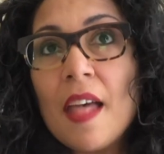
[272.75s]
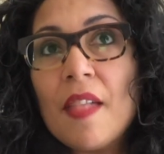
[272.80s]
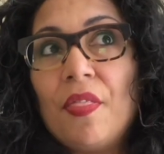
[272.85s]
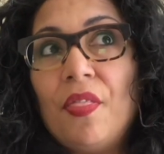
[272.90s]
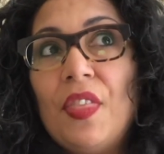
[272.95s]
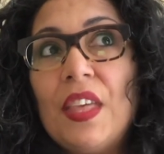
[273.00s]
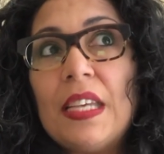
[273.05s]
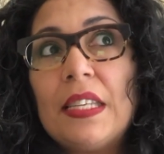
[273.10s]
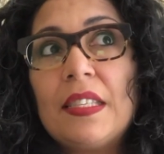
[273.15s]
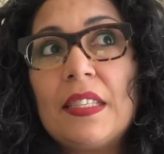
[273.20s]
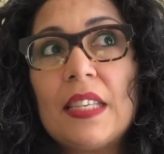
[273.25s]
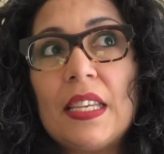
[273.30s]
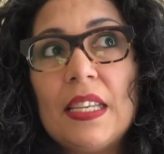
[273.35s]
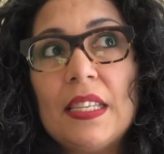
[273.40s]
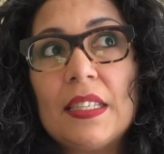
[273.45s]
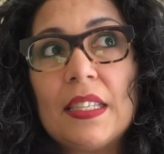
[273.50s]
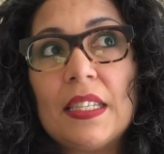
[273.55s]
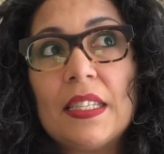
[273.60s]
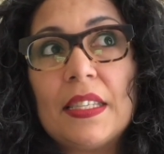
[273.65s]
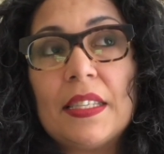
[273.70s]
This
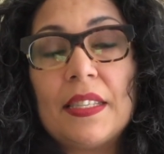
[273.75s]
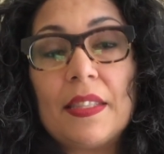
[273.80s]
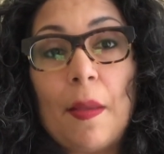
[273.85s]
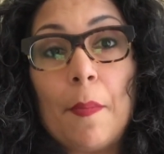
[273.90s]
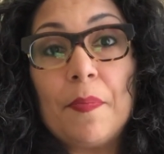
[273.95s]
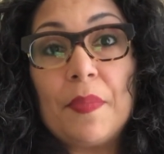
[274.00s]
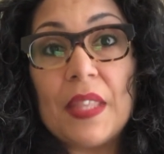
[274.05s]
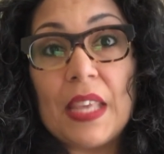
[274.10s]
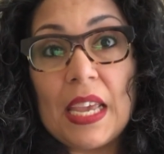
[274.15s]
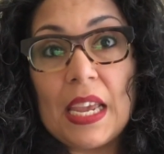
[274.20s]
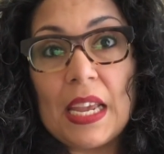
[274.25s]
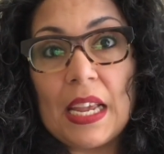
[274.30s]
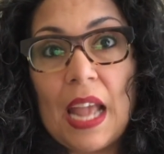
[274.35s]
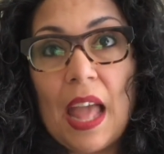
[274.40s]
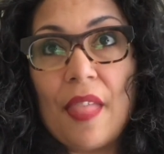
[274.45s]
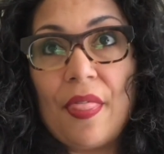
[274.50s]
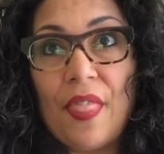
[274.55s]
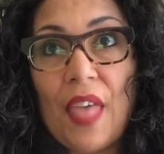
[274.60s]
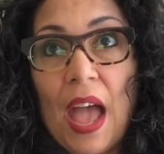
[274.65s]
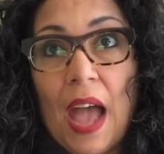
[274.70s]
isn't something
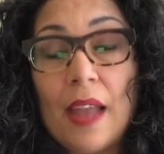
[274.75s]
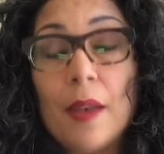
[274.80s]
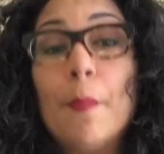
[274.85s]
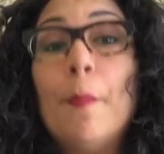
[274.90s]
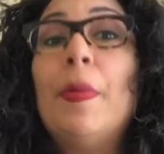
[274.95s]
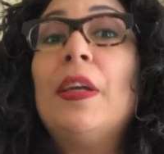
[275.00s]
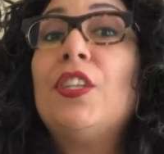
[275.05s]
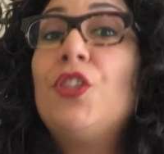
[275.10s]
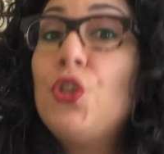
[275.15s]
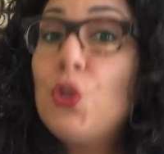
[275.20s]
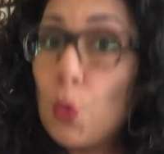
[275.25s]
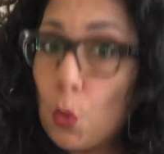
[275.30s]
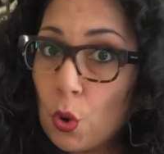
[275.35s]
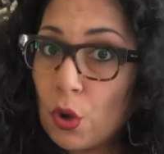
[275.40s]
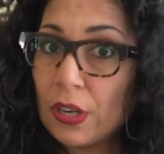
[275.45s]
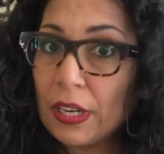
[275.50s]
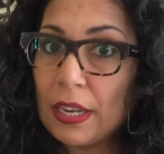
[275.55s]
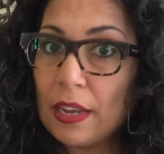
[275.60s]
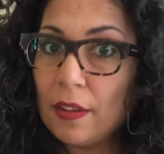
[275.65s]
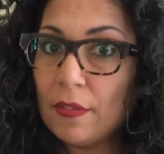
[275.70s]
that
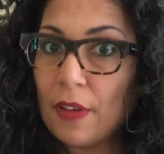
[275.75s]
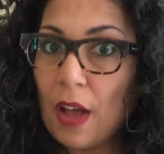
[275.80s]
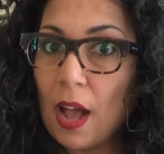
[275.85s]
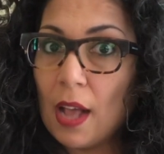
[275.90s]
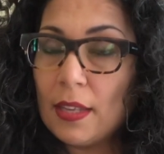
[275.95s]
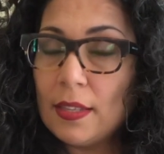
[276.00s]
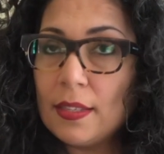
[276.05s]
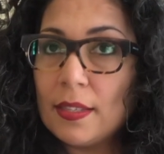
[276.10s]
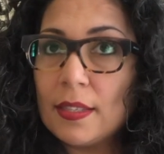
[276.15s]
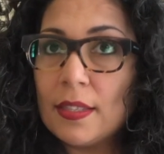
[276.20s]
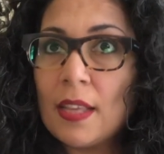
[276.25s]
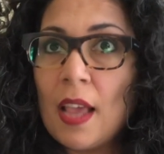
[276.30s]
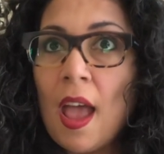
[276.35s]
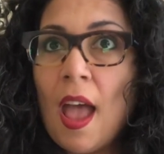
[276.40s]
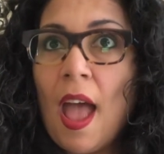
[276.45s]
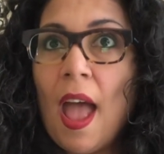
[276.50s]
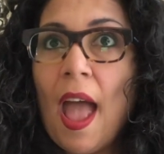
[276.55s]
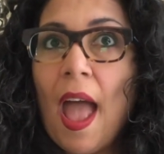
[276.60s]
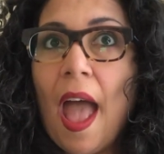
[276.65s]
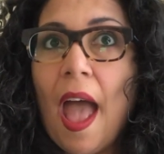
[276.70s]
majority of us
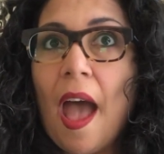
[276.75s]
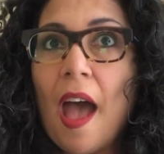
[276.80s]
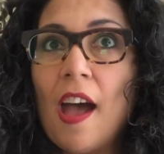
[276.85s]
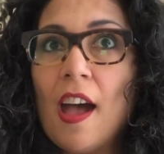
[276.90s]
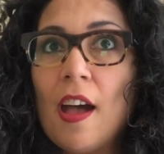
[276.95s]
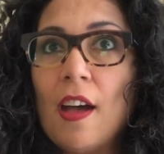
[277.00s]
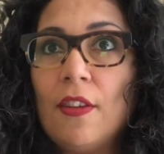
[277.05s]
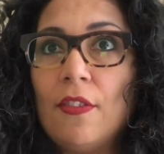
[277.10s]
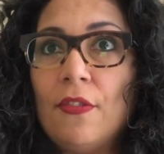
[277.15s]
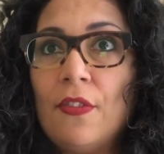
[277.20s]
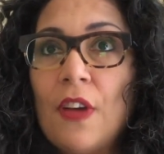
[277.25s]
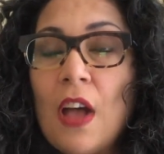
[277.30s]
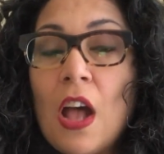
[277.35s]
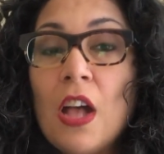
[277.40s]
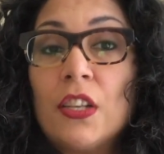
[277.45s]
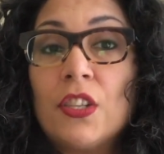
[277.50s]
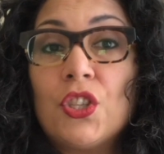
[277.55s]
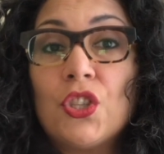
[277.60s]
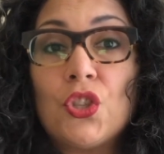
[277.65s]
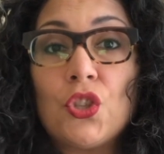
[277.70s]
have
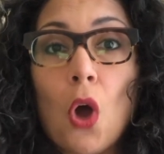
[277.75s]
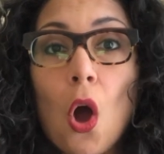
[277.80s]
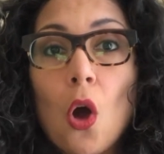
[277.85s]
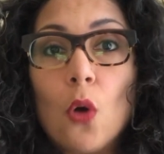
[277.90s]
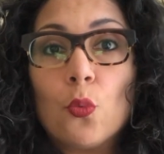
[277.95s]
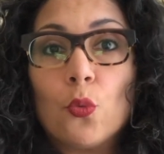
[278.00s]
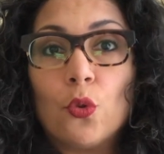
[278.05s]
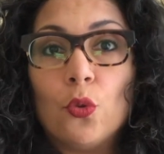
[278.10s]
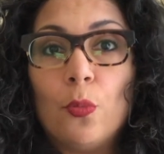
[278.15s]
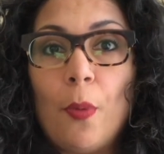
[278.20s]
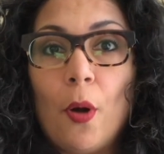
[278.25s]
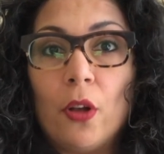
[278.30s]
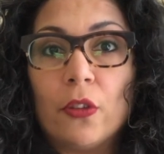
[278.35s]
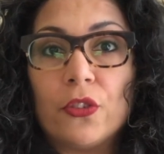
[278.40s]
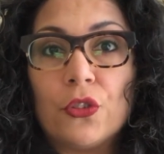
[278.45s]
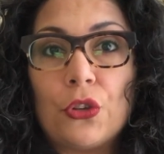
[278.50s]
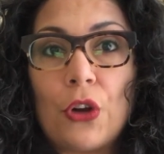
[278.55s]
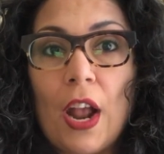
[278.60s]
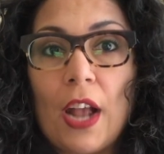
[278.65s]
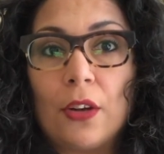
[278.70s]
saw RuPaul's
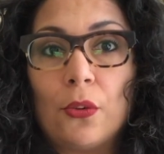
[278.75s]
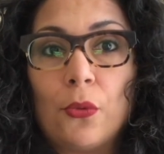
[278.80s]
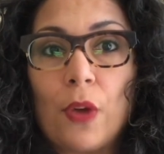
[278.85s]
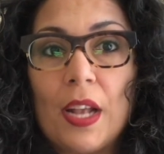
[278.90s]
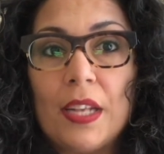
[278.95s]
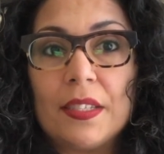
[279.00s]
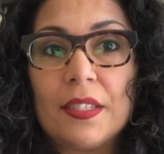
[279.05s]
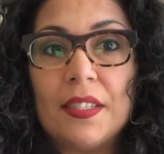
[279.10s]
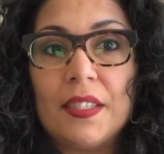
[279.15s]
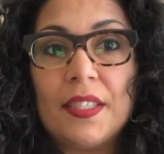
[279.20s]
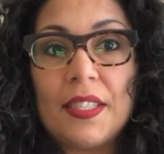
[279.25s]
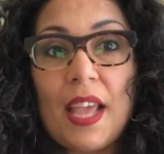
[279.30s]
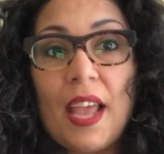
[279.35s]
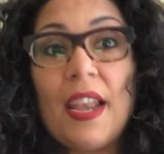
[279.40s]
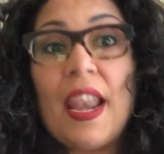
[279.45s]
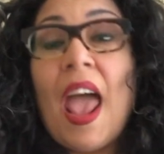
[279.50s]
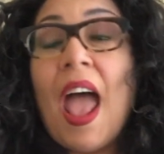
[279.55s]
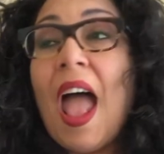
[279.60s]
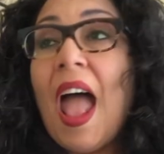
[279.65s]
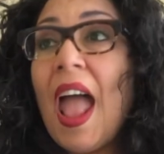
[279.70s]
Drag Race and
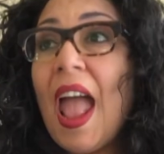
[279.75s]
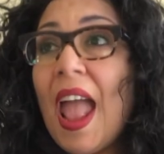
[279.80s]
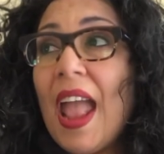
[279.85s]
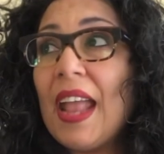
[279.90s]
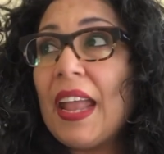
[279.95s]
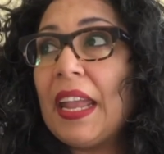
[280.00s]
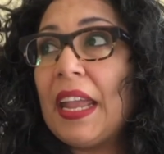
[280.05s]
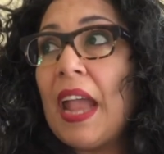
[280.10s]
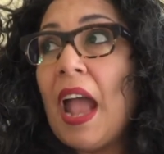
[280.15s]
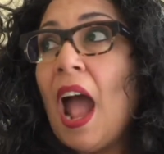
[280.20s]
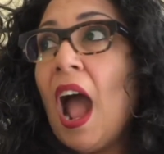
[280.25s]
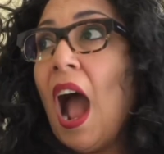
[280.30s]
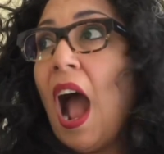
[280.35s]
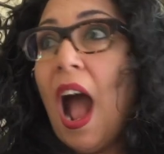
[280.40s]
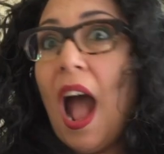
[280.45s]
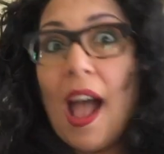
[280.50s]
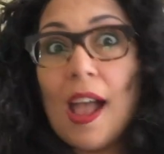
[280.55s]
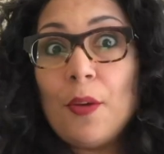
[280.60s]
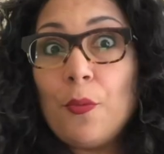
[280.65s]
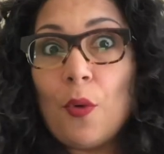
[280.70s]
said, hey,
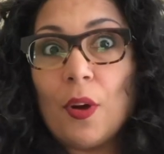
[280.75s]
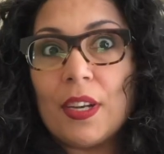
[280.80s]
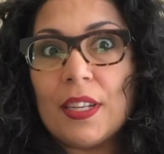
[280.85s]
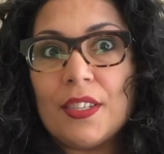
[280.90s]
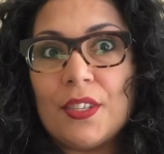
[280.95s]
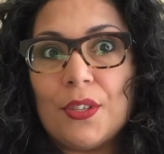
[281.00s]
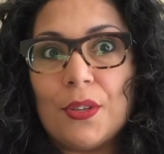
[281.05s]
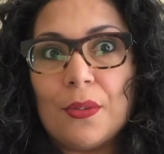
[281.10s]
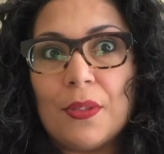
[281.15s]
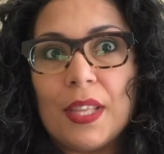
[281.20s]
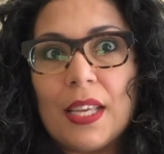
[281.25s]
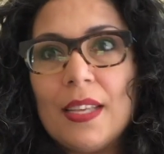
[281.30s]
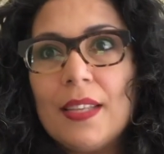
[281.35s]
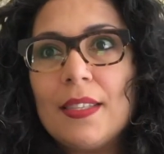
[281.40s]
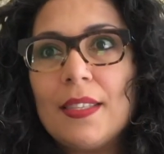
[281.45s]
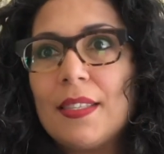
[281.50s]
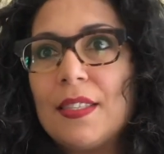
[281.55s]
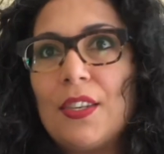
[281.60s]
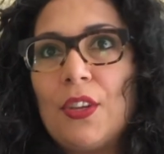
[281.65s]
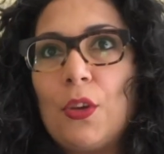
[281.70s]
I want to do
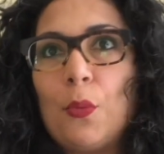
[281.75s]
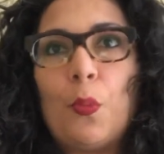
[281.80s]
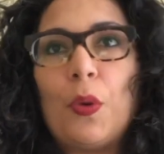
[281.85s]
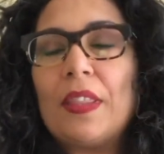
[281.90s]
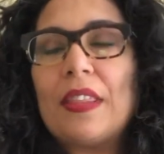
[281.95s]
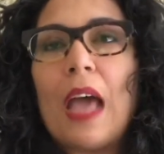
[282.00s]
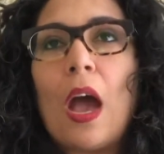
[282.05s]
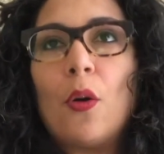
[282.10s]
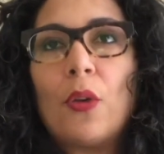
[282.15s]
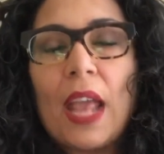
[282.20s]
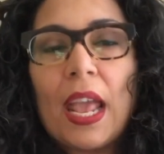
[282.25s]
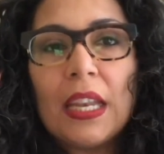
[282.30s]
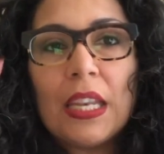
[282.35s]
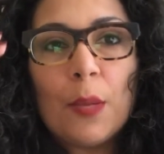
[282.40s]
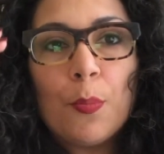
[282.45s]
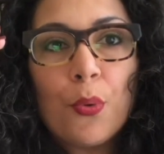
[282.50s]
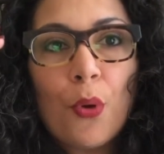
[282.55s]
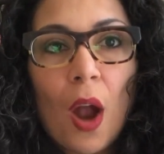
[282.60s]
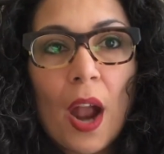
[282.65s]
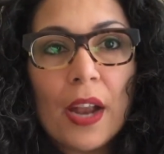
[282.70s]
this, without any
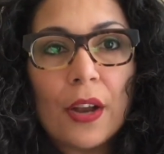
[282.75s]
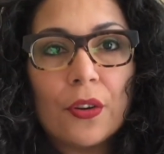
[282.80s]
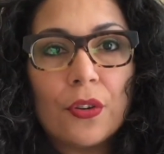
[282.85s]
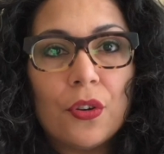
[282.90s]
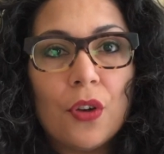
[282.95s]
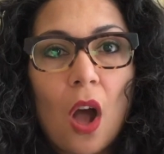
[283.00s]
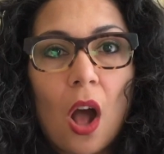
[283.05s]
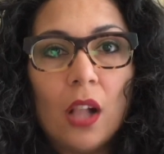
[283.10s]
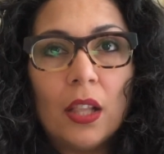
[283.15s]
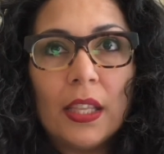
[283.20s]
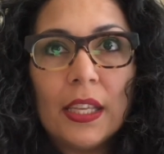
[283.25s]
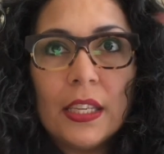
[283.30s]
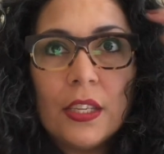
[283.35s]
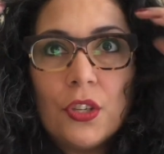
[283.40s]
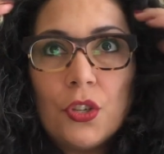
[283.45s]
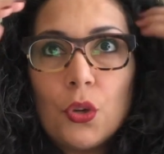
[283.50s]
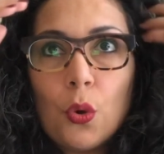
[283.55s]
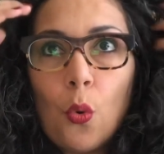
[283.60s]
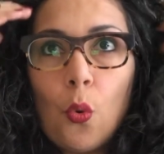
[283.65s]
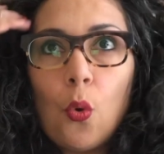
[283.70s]
prior
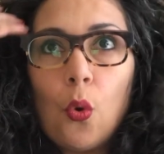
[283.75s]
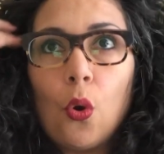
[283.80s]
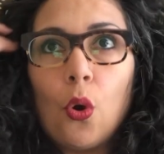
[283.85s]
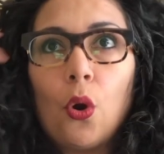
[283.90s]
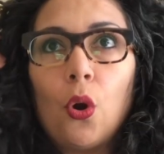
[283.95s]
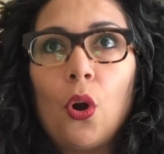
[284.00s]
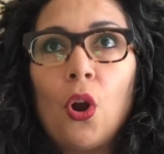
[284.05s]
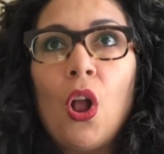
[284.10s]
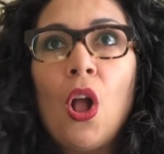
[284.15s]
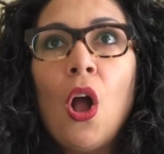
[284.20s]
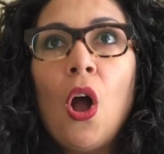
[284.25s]
knowledge or